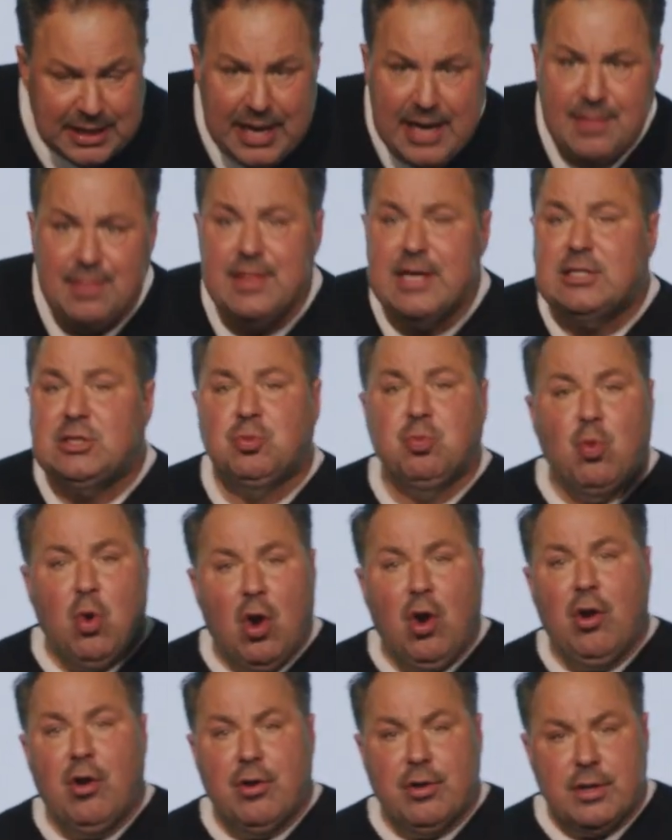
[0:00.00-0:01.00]
in this
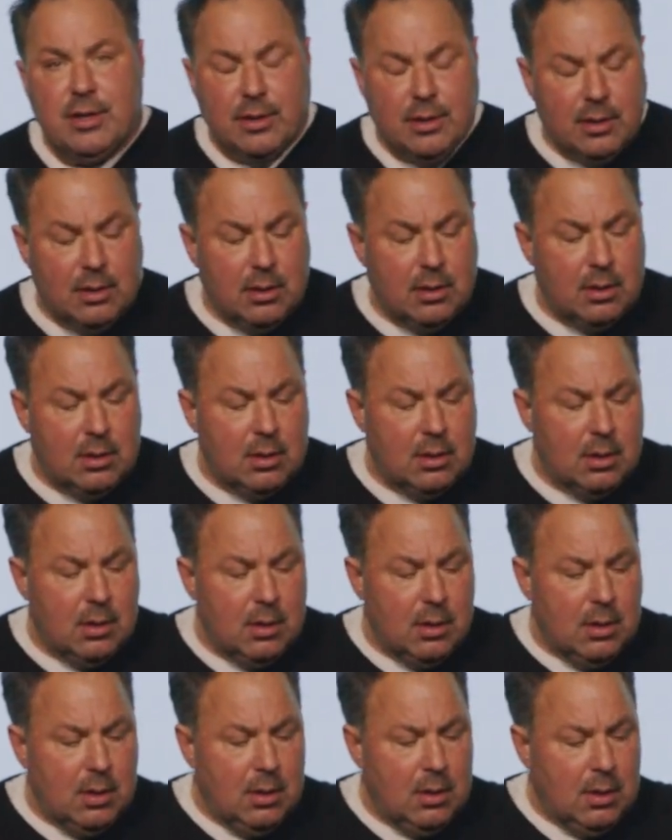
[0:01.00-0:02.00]
word.
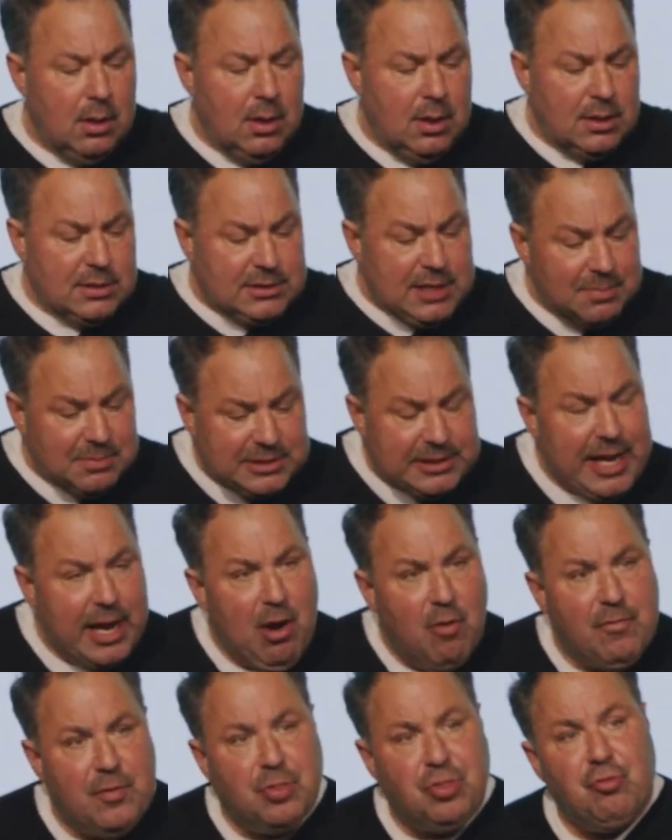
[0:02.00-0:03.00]
Some say
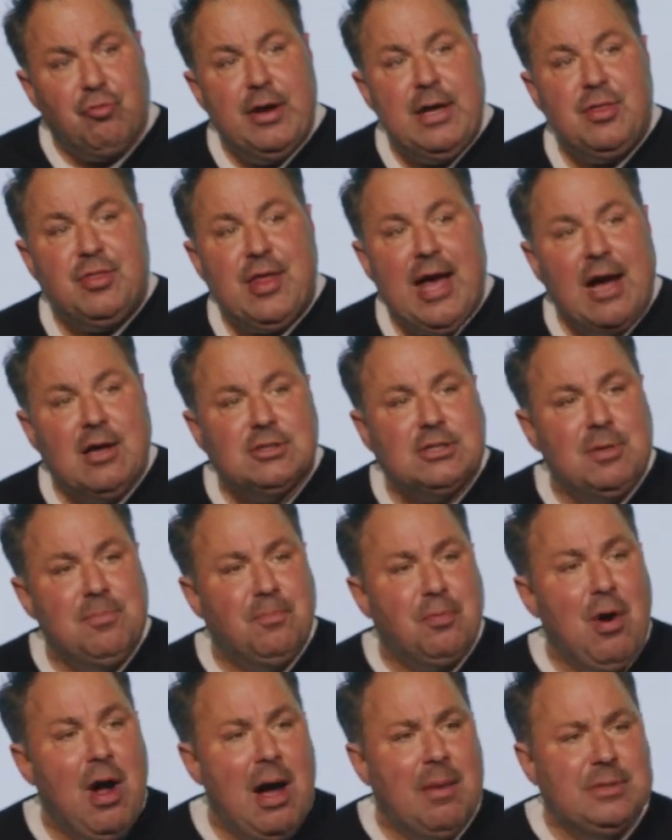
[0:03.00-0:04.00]
over 3,000
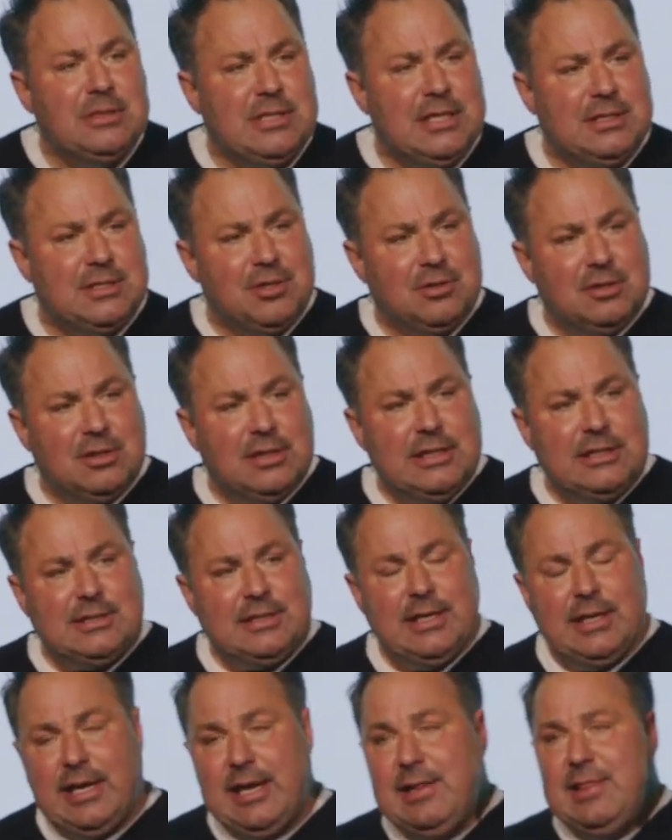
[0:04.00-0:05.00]
promises are
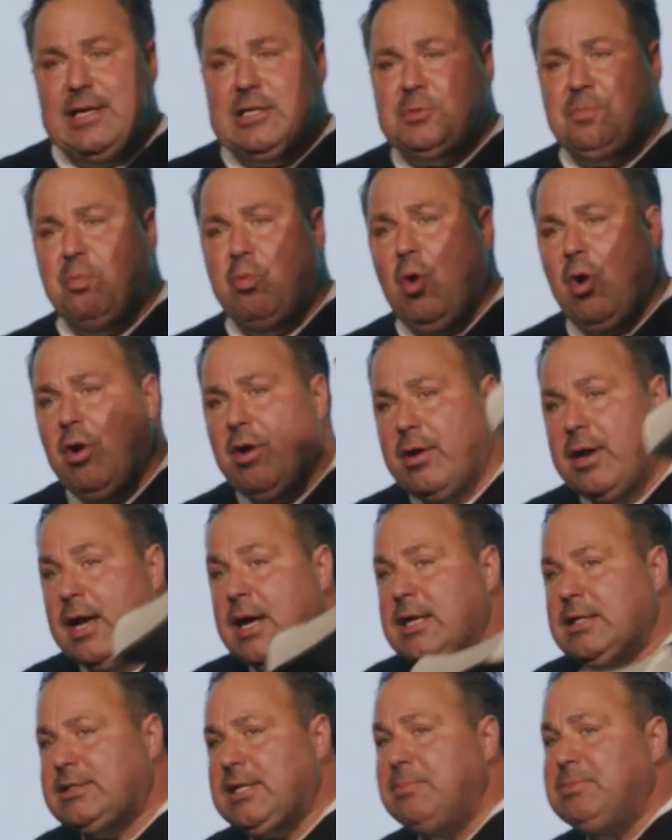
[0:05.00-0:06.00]
listed in this word.
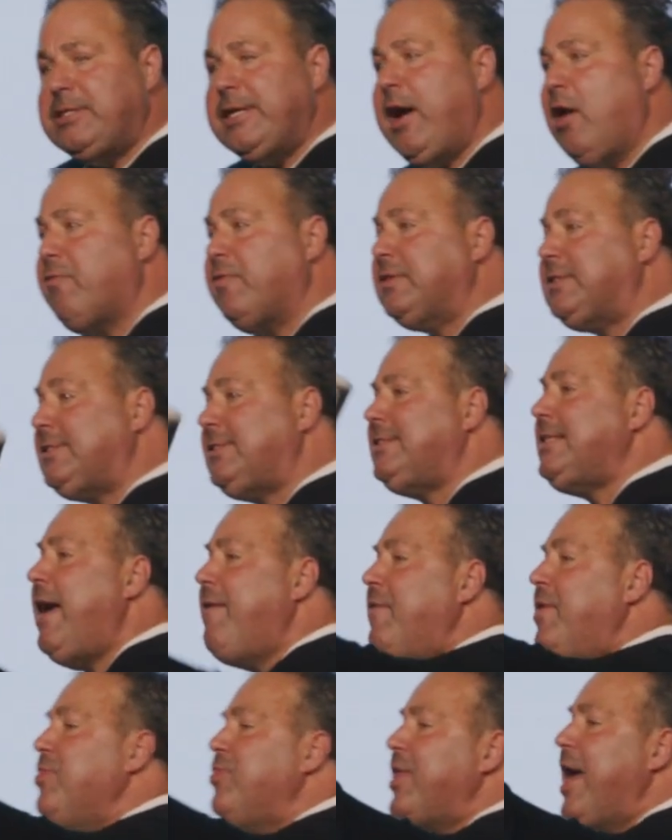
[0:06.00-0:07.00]
Some say over
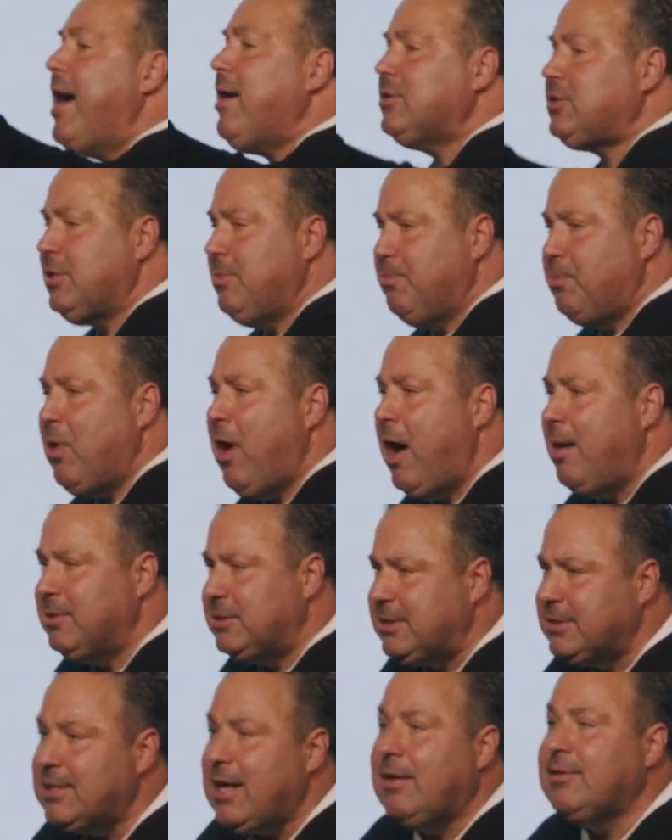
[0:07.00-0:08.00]
7,000
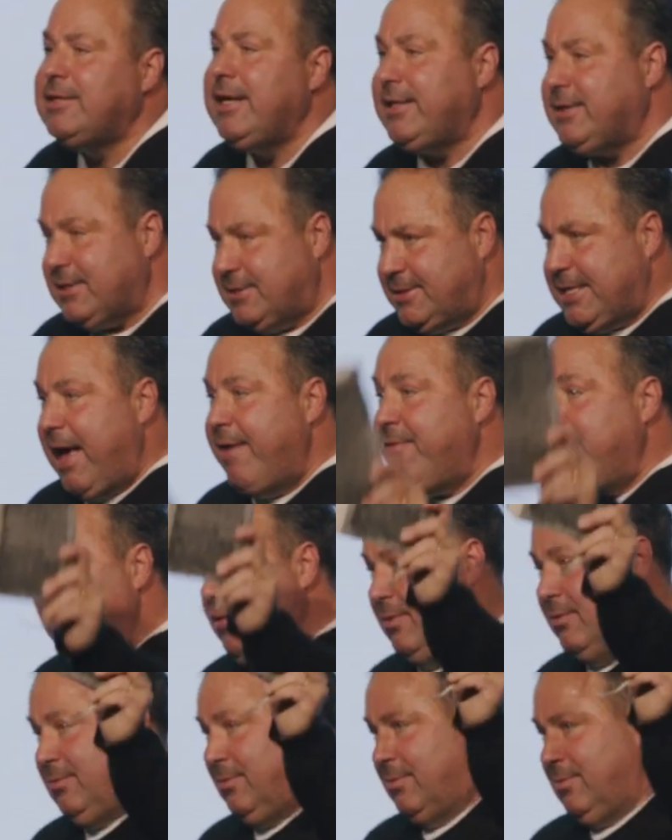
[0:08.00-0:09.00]
promises. I'll take the seven.
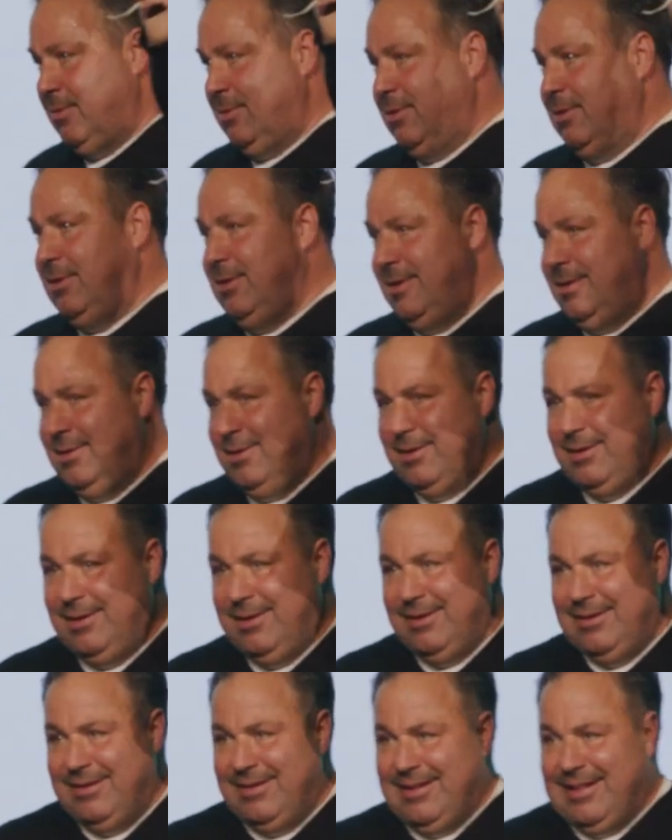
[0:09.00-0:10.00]

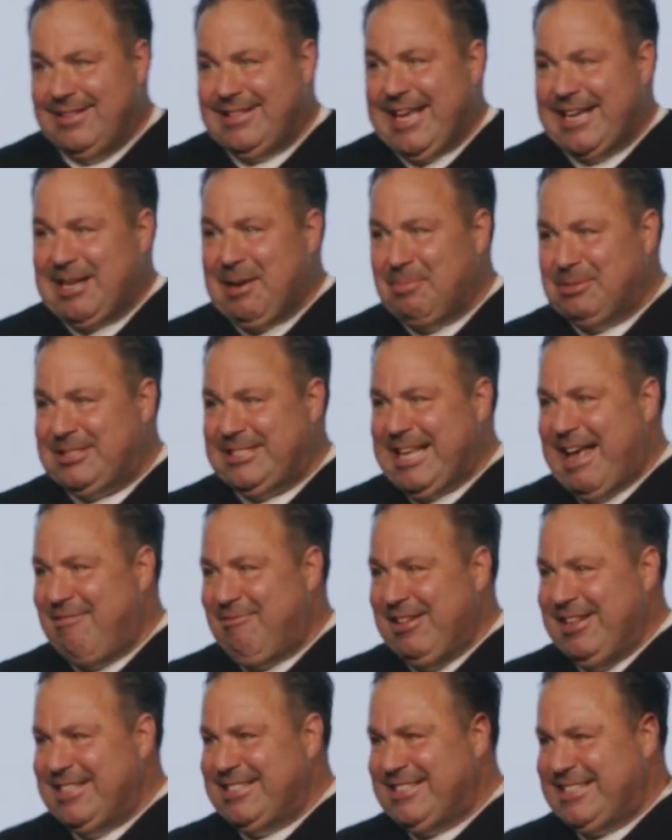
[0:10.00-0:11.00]
Take number seven,
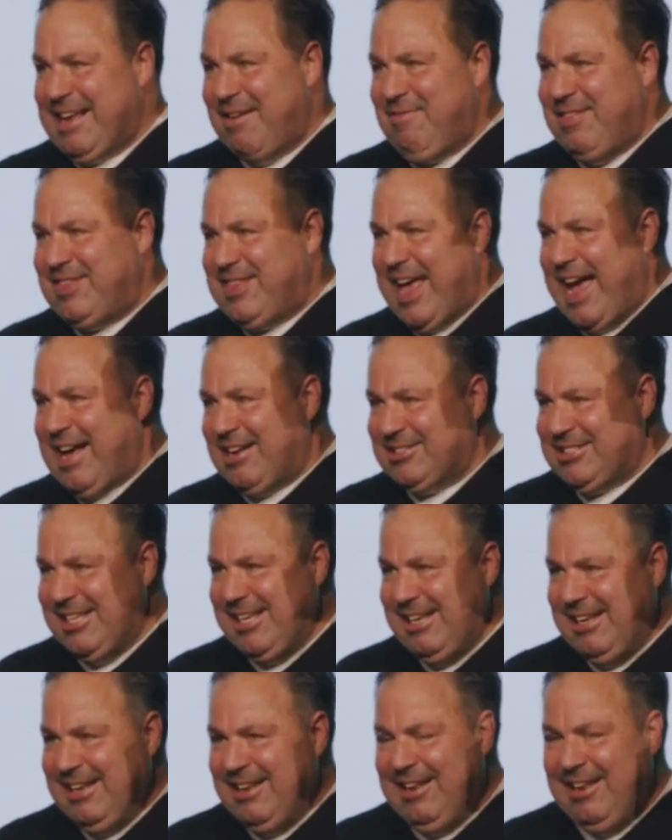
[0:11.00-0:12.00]
7,000
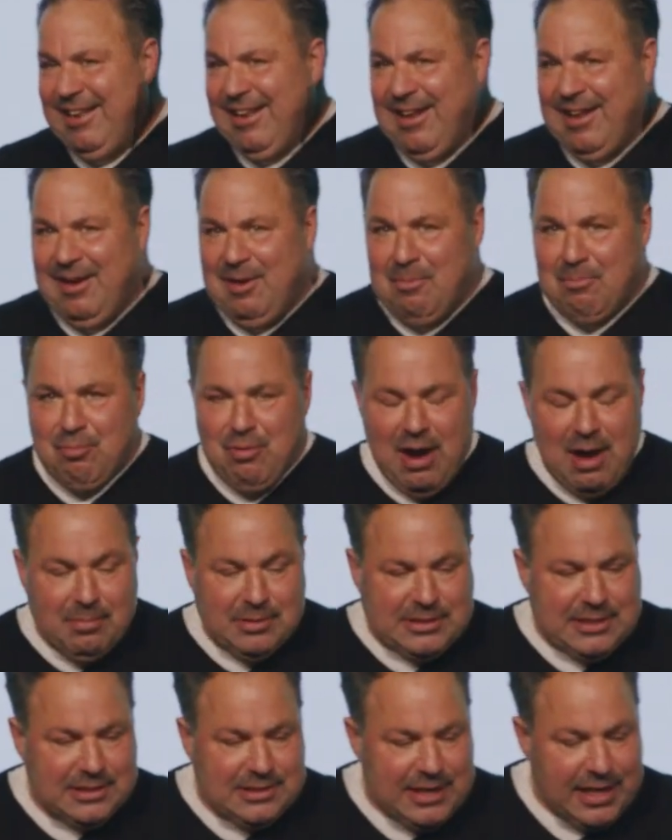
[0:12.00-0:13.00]

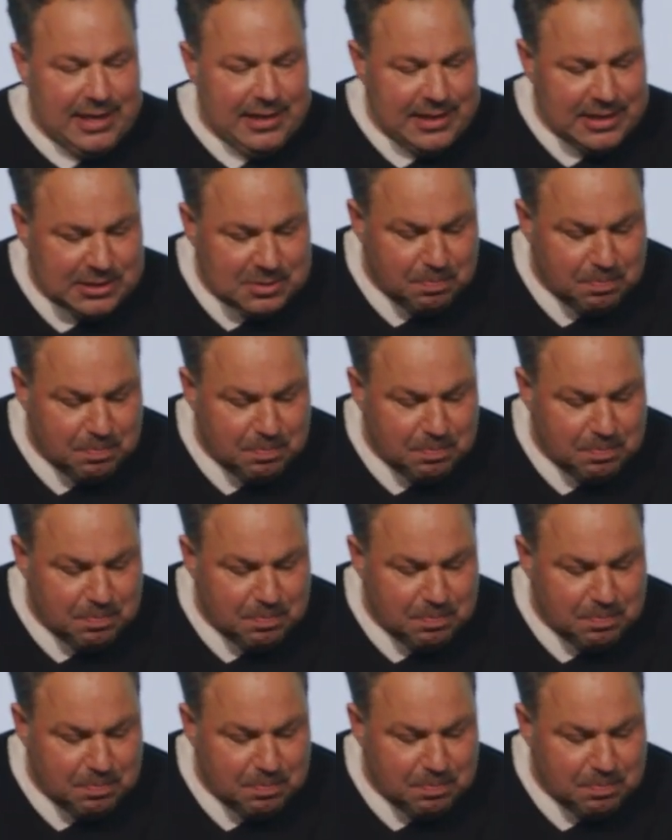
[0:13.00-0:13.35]
promises in this